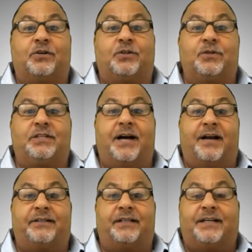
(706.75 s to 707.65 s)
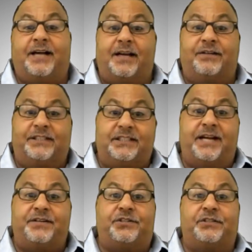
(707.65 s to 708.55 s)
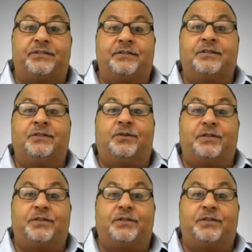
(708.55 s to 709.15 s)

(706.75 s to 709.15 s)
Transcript: got good color retention,